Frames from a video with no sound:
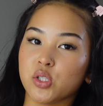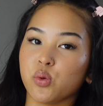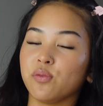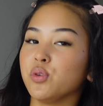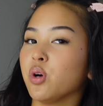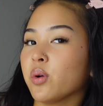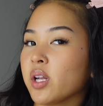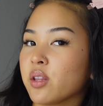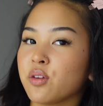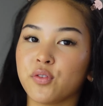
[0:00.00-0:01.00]
So if you don't get
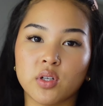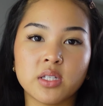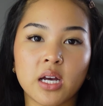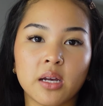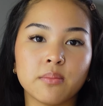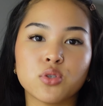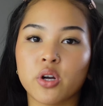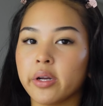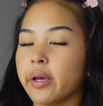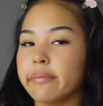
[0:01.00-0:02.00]
it the first time,
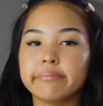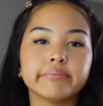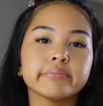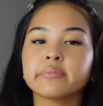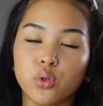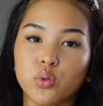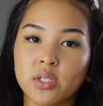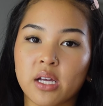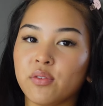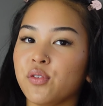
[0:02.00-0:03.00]
try again. You
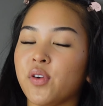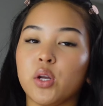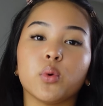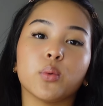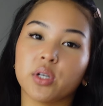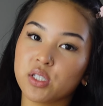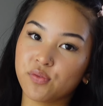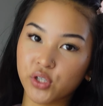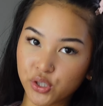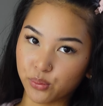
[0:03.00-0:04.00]
just have to find what works
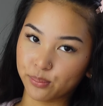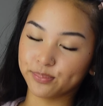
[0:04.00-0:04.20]
for you.